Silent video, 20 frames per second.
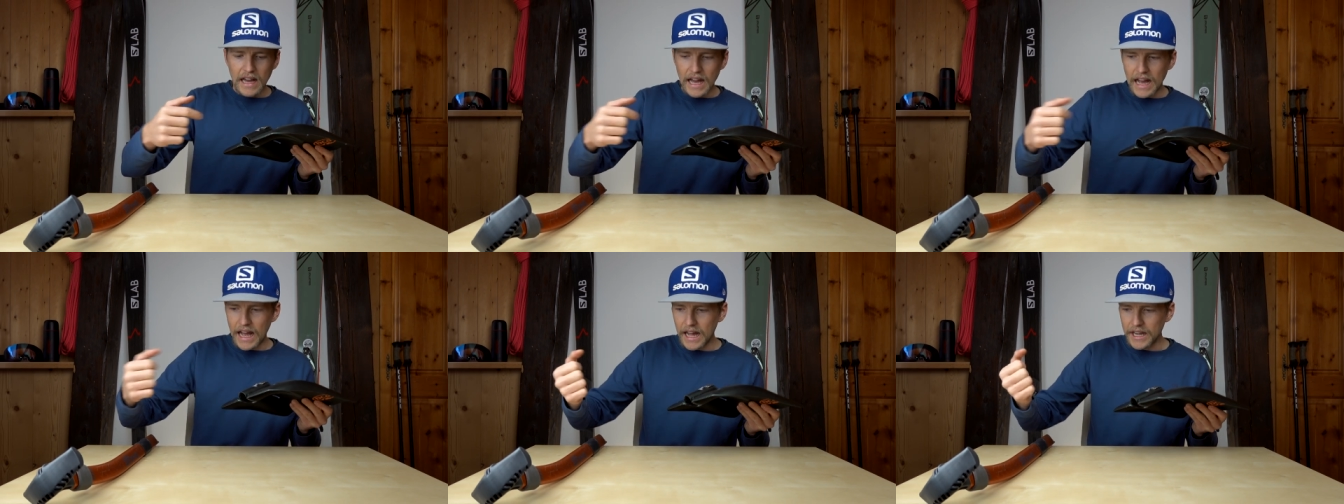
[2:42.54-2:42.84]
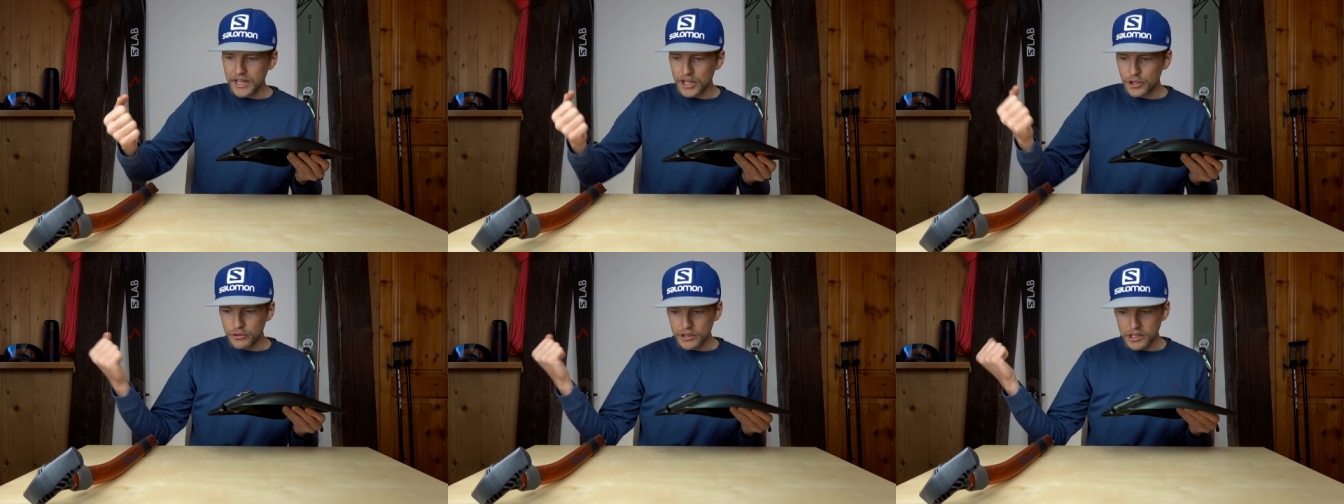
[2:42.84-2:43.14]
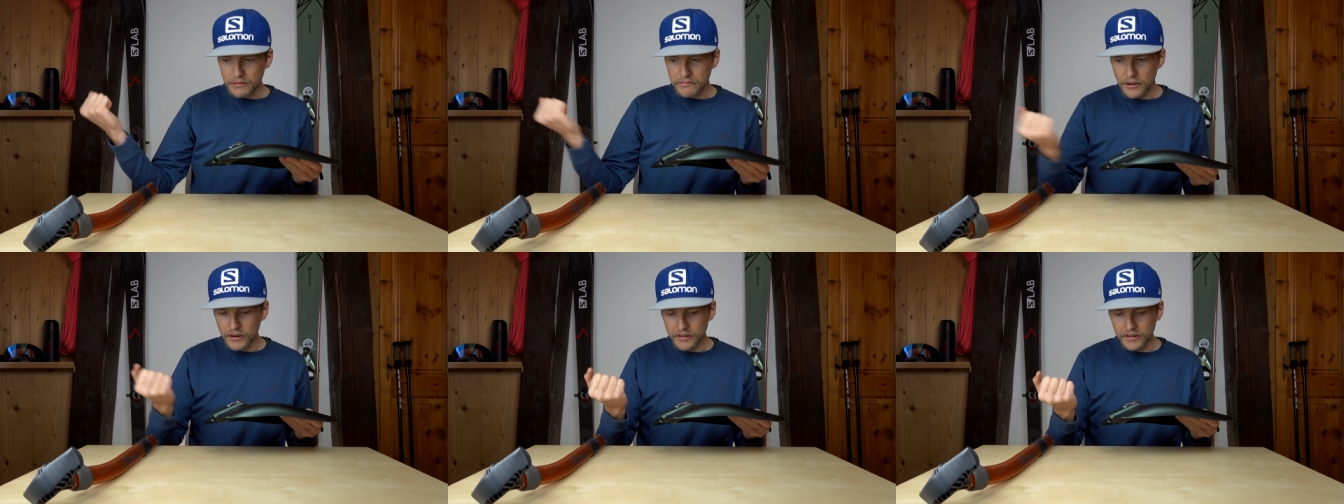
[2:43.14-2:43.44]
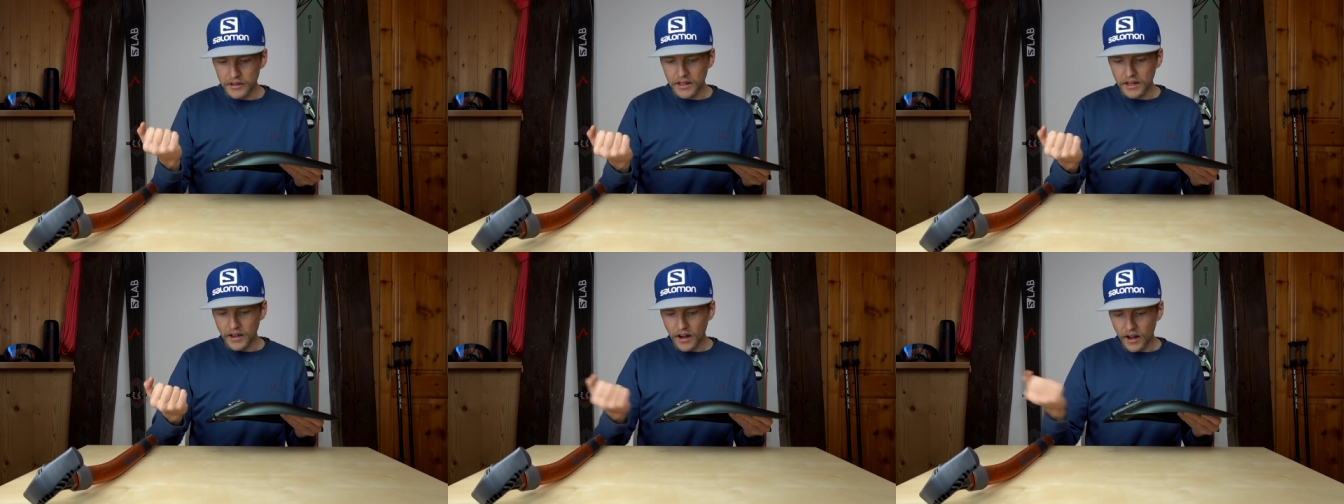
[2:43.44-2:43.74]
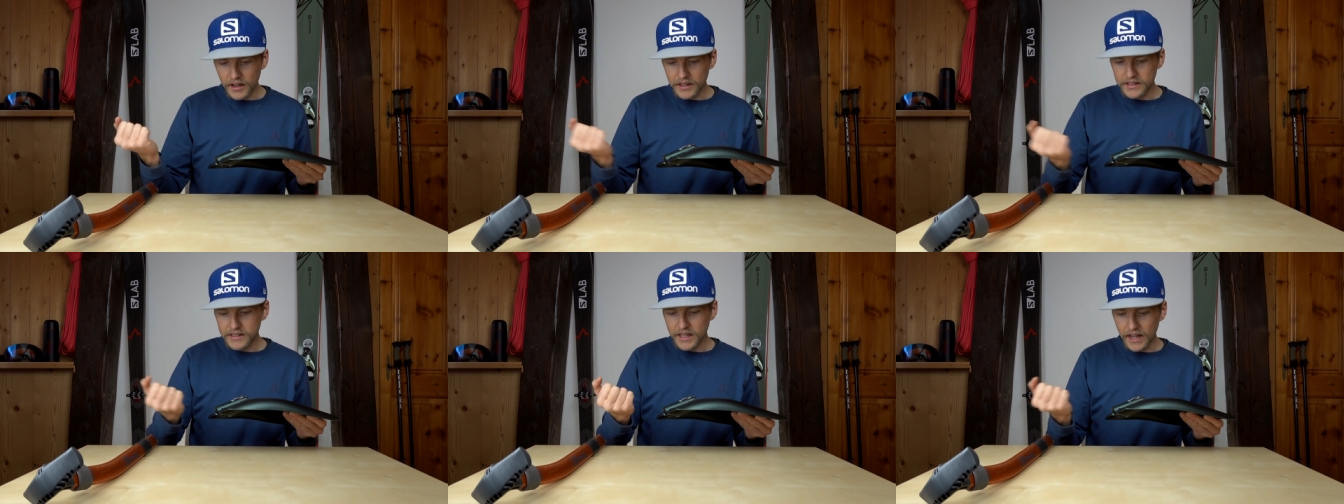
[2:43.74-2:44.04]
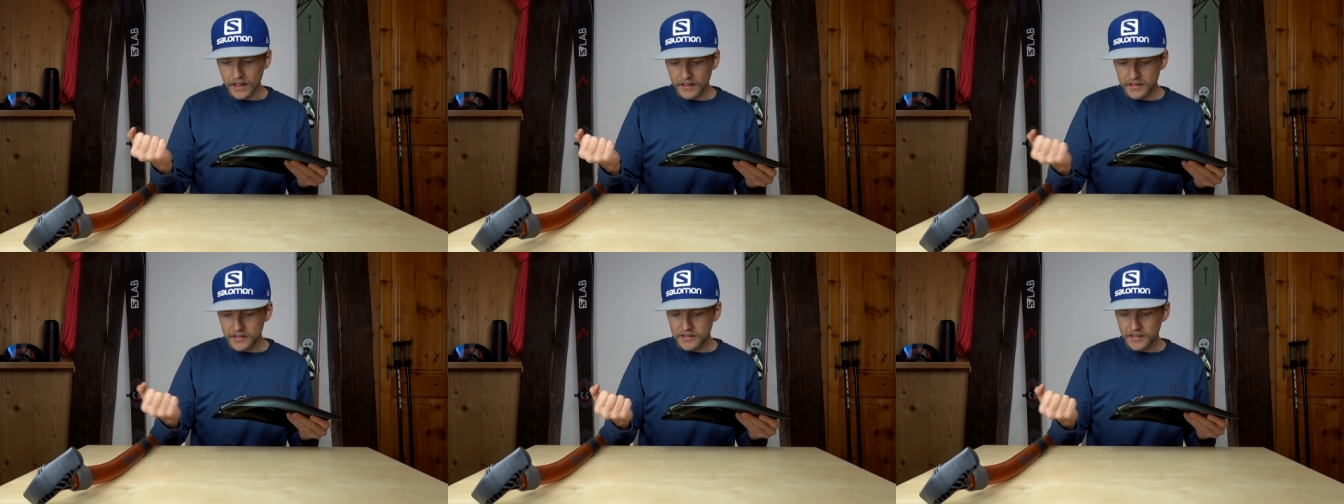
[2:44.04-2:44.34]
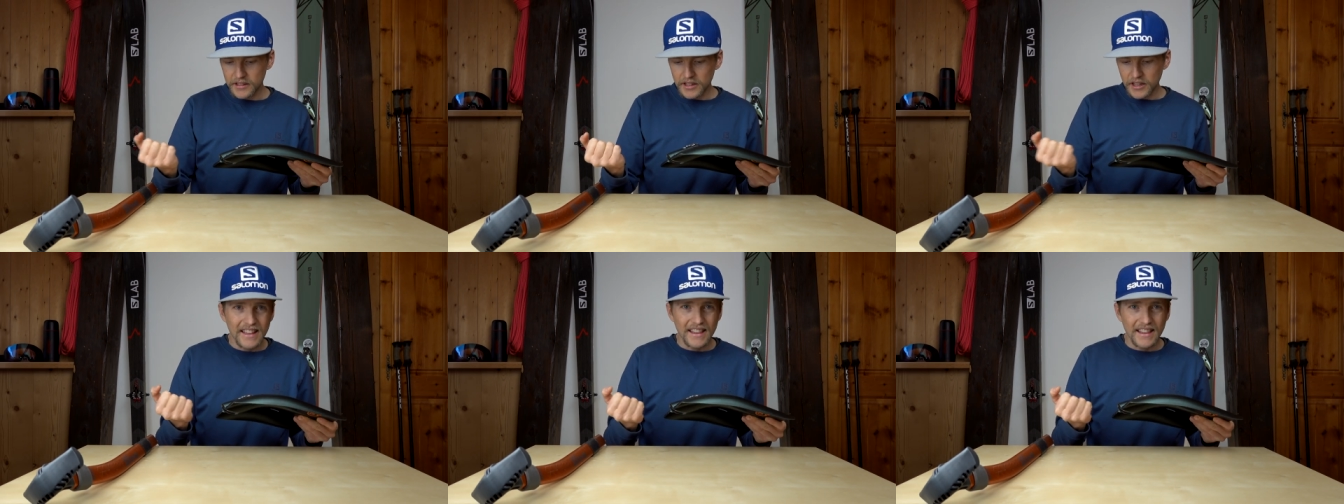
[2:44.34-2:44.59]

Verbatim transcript: and you were to put the ice axe